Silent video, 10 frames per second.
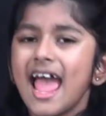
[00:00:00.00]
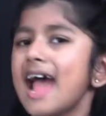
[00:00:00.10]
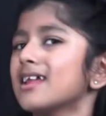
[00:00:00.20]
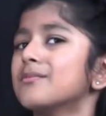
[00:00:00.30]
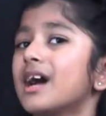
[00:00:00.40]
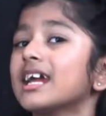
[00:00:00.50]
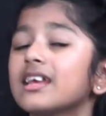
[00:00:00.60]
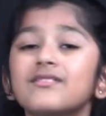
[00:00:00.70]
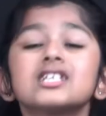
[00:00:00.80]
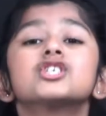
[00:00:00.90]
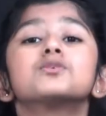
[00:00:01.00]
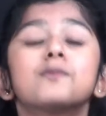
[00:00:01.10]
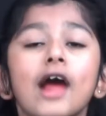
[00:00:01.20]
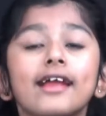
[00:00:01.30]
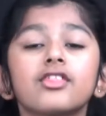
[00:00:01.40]
and it might even
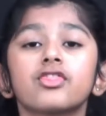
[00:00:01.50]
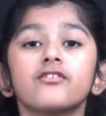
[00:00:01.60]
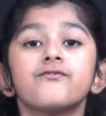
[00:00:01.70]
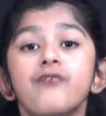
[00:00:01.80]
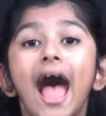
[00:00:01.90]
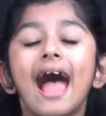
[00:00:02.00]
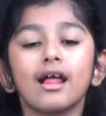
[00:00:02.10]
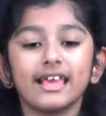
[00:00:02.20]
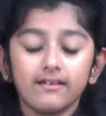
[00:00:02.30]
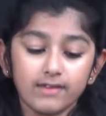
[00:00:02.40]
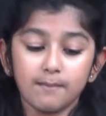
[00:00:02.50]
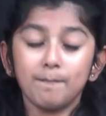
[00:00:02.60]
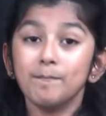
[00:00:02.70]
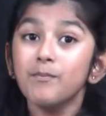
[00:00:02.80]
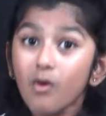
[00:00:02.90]
spread the fat
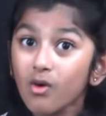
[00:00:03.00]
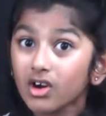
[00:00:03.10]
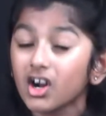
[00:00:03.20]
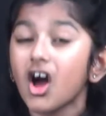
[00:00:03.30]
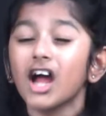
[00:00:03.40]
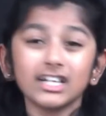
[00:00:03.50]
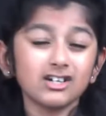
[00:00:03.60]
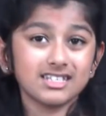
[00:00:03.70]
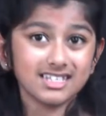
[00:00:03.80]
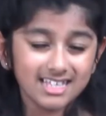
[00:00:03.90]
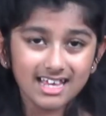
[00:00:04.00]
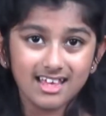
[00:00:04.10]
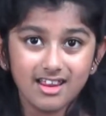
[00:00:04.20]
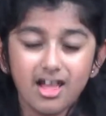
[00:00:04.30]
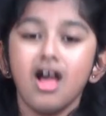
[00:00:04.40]
even more on your
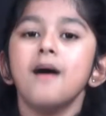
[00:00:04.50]
skin.